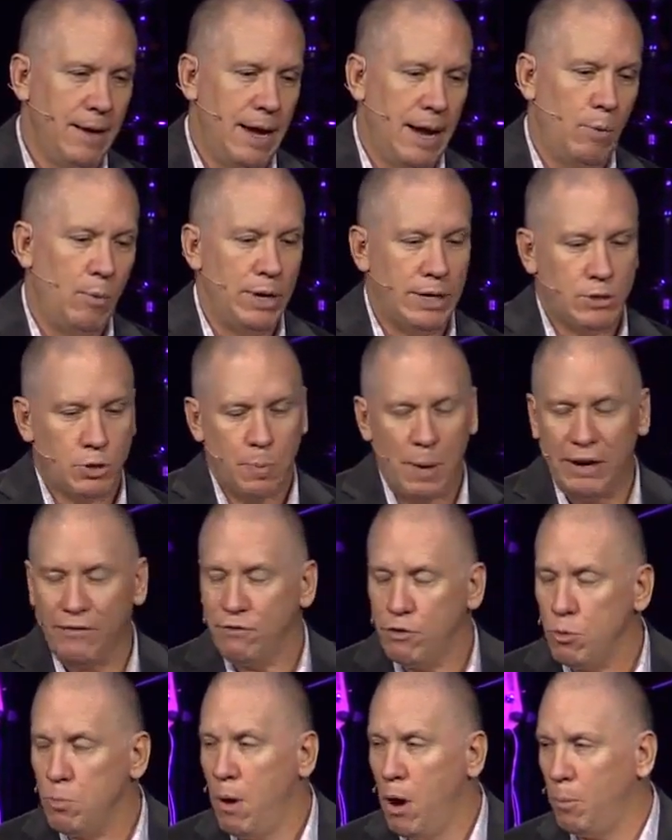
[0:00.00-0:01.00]
And we spent a
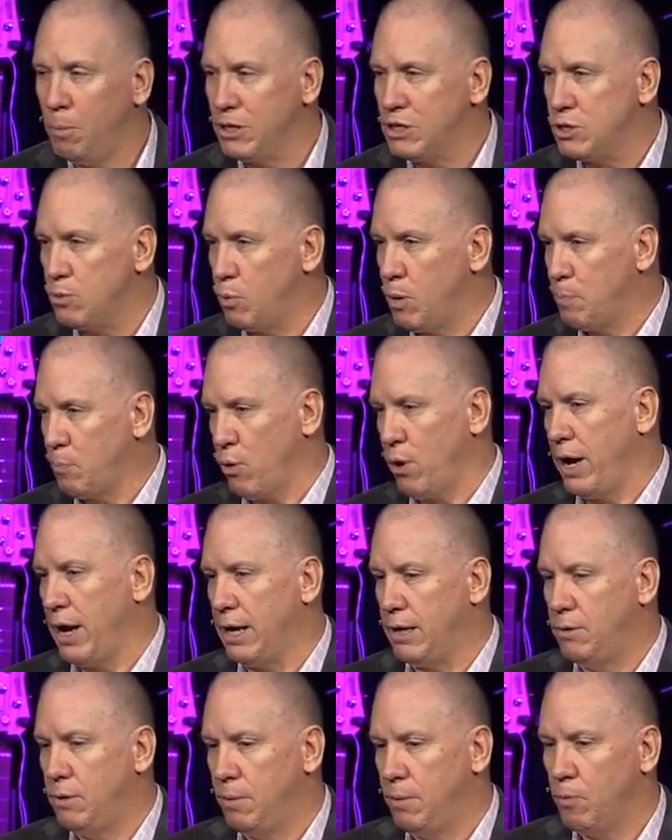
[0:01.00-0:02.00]
few moments and we
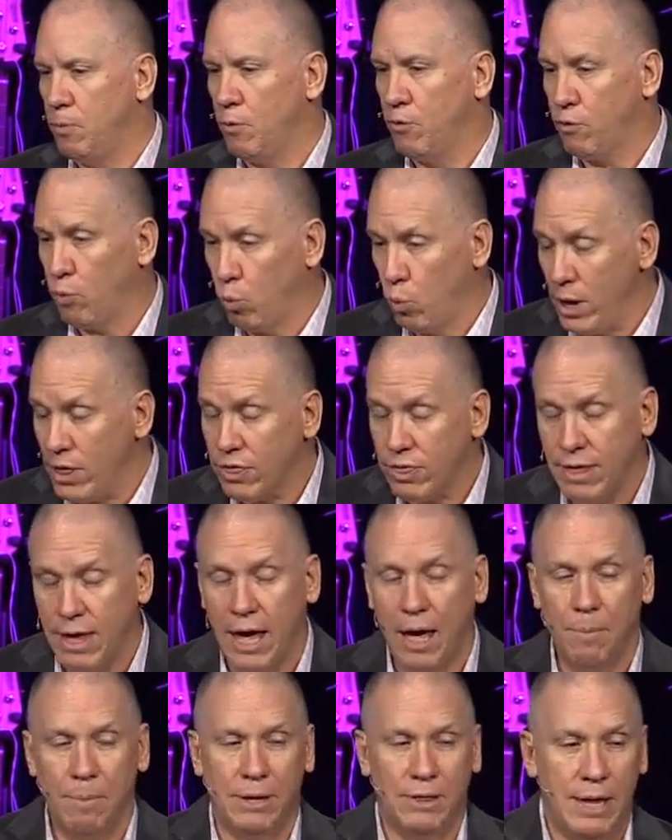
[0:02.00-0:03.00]
prayed with
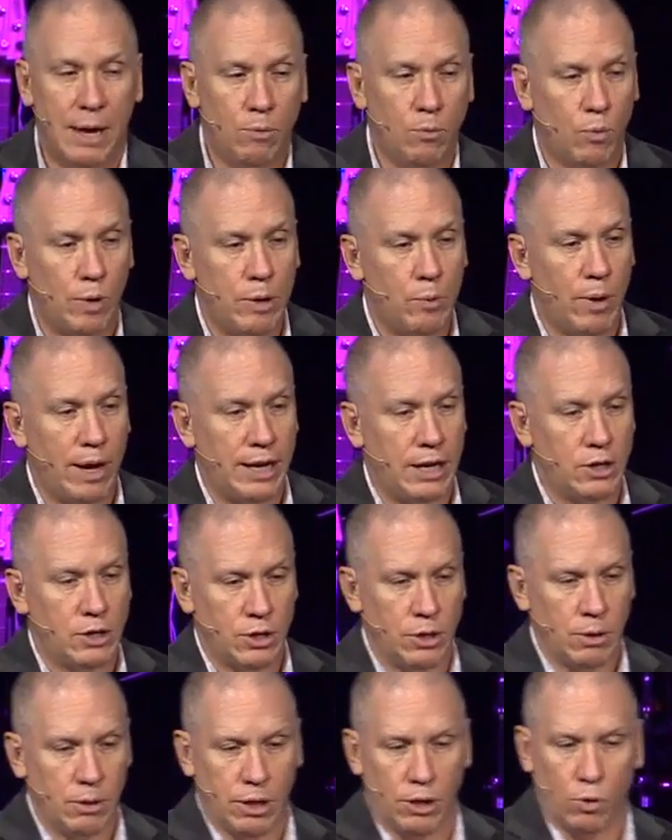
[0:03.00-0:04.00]
them. And then we went into
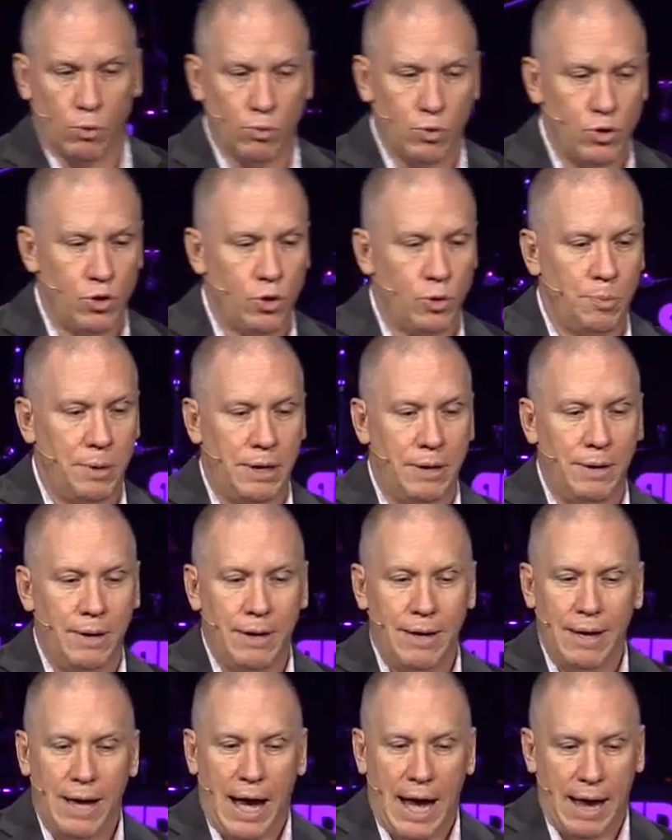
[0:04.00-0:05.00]
the little room and
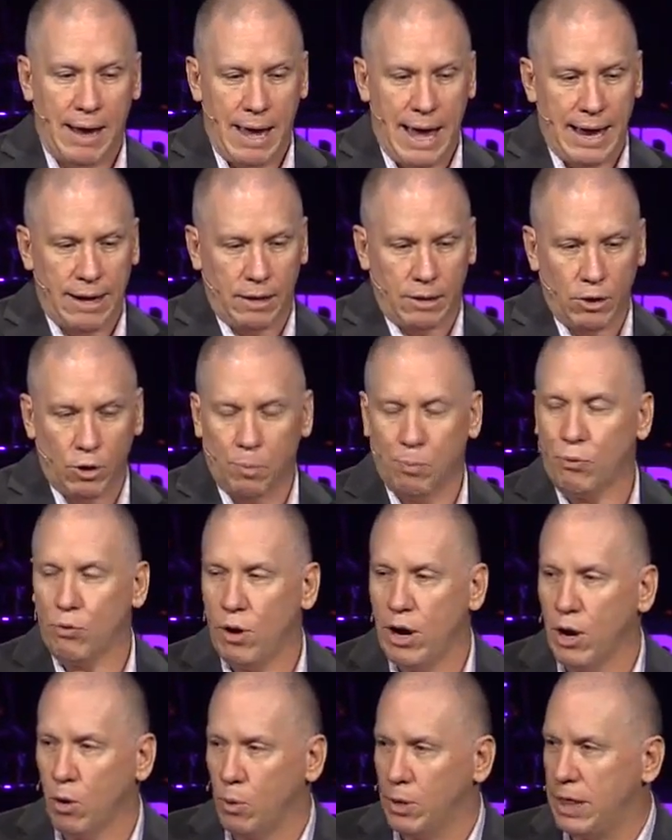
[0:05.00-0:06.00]
I had a little
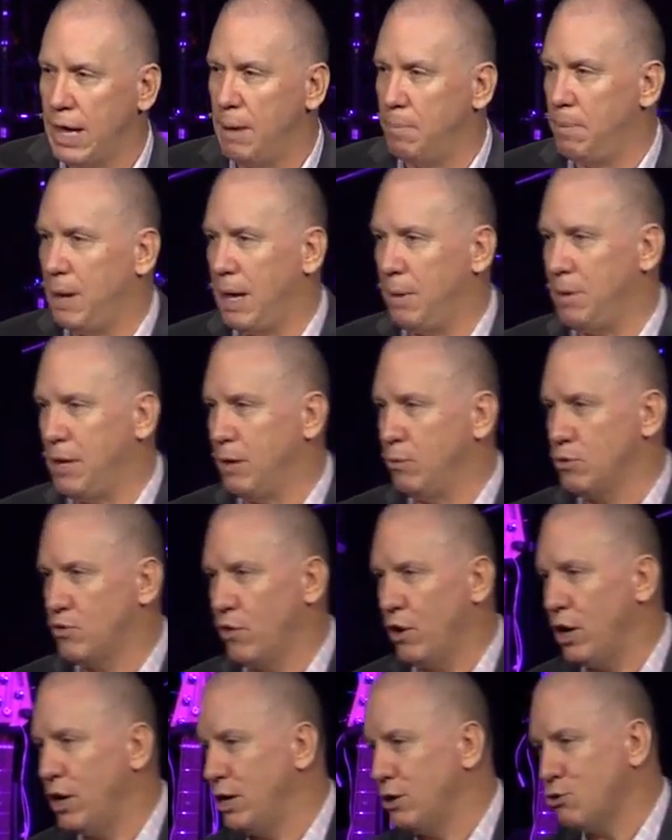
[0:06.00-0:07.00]
prayer with that baby, and it was
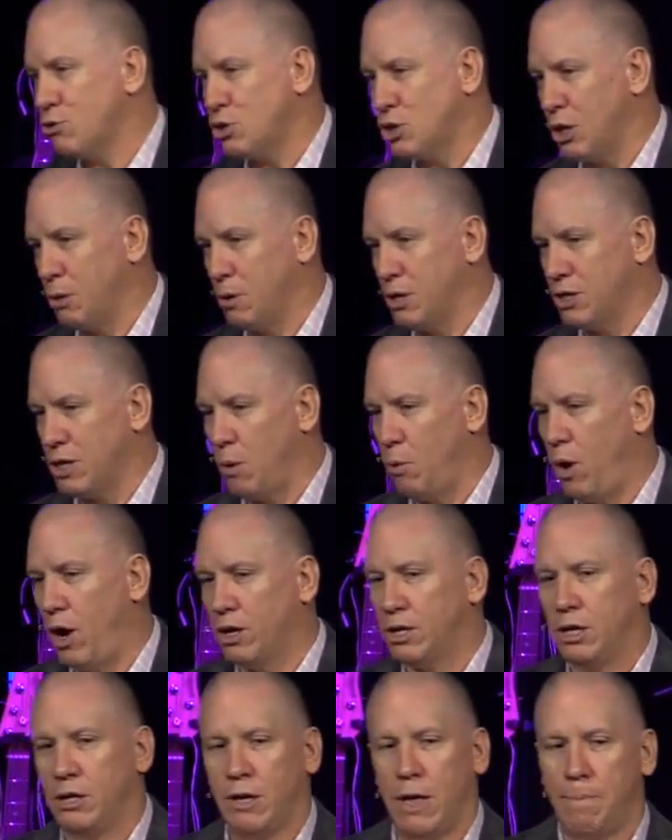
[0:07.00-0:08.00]
very interesting because I
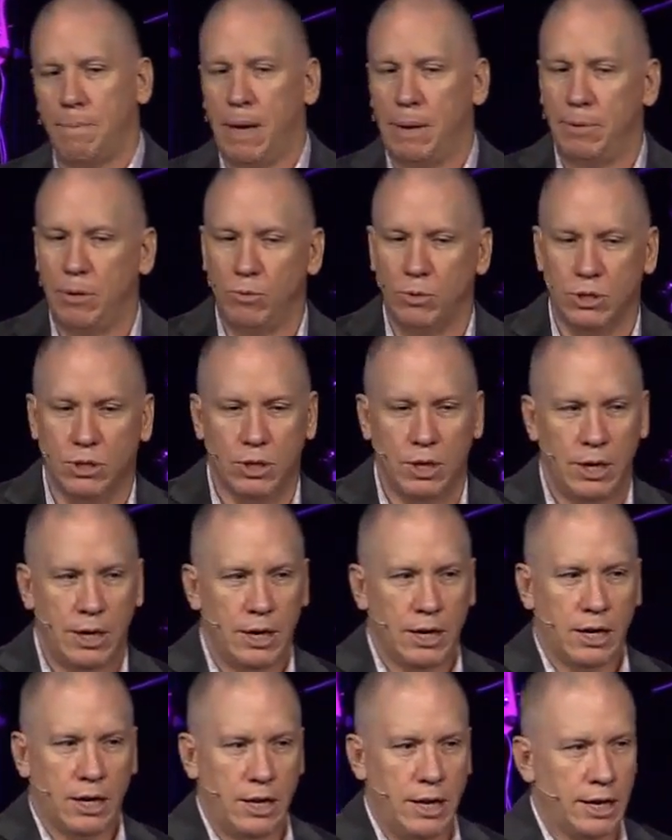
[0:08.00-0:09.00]
walked in and that baby was
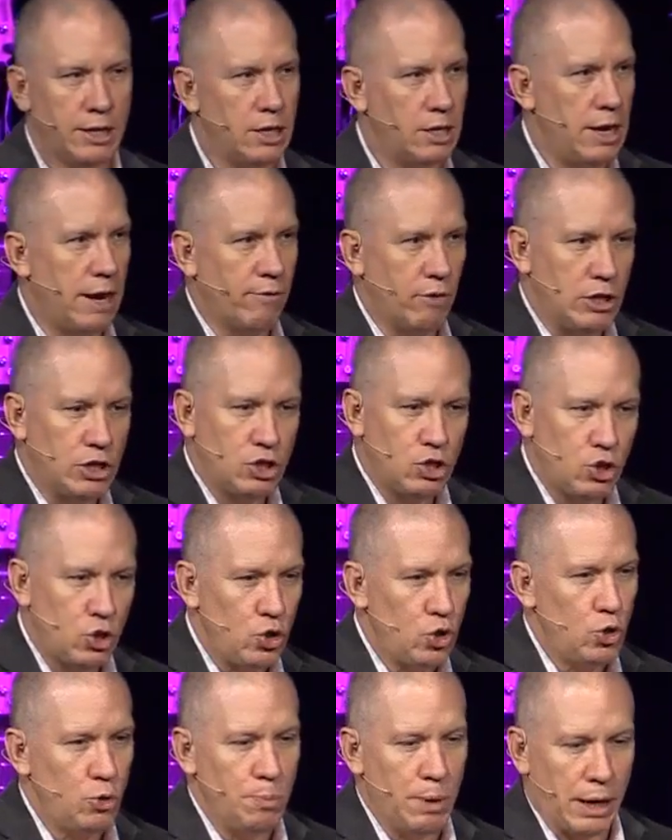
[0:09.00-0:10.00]
connected to every
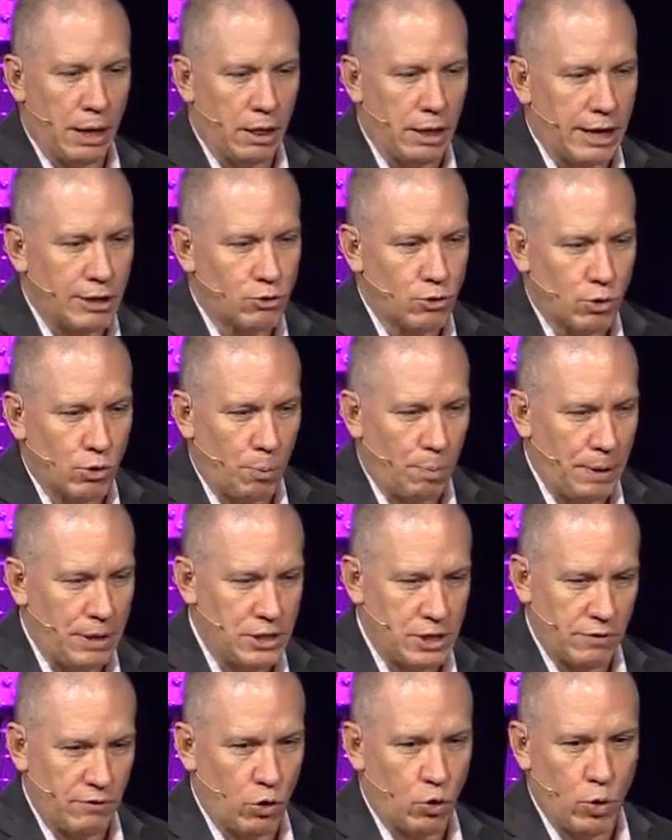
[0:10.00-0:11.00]
tube and electrical
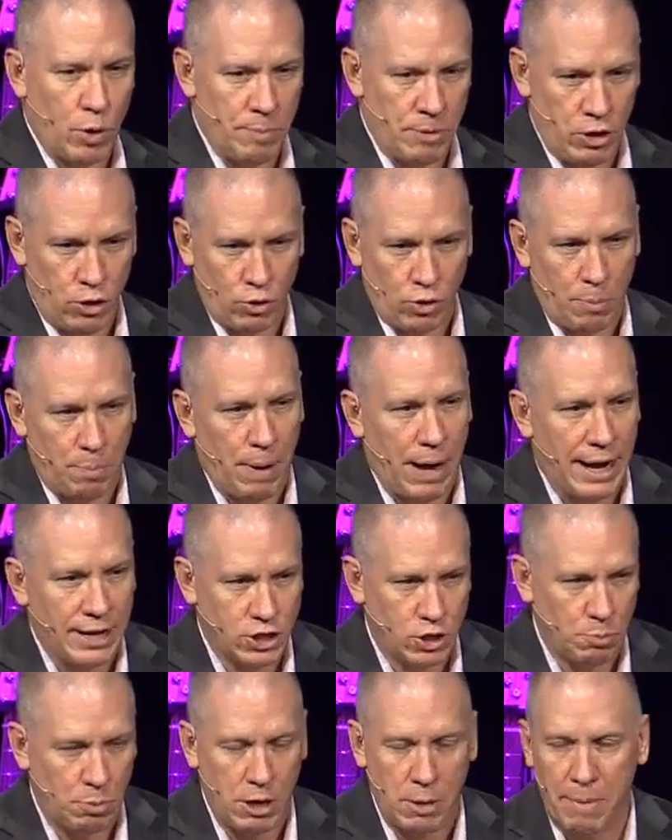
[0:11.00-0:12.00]
piece of equipment you could
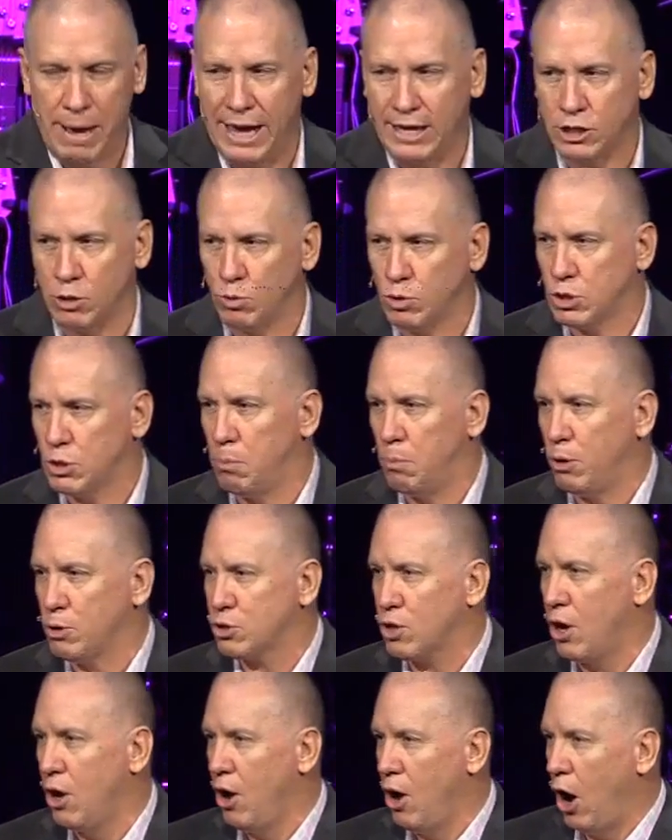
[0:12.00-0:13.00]
possibly imagine. It was the
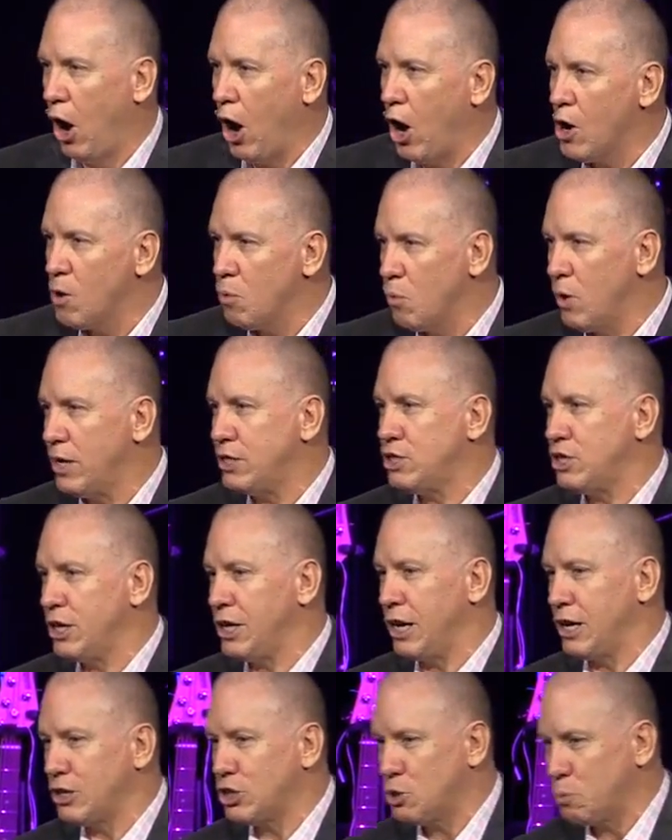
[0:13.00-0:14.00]
most heart wrenching
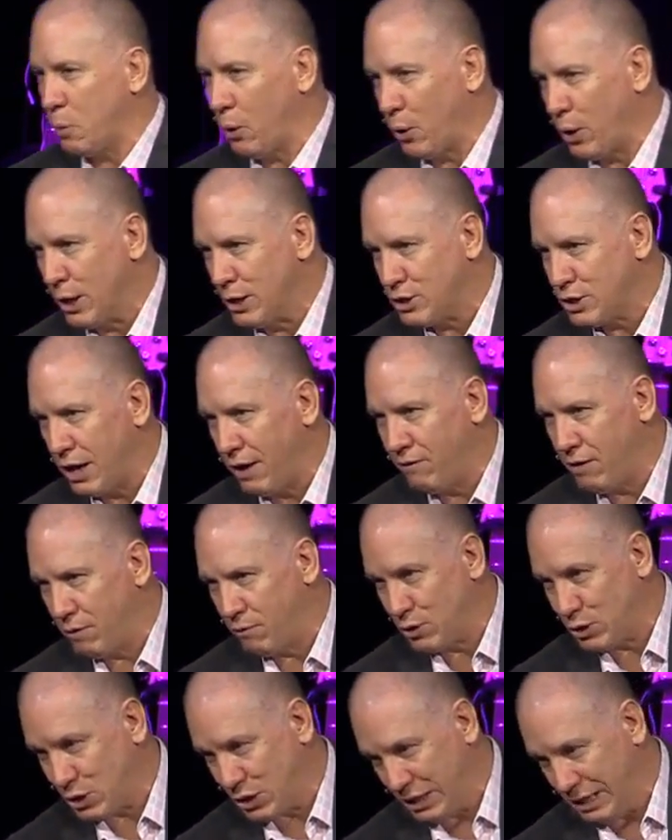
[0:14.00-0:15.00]
experience I've
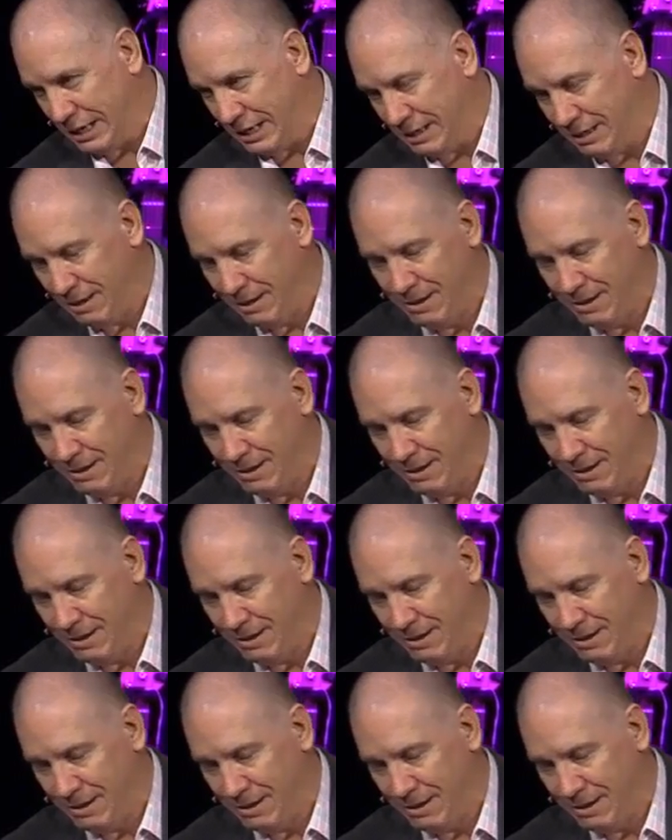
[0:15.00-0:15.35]
ever seen.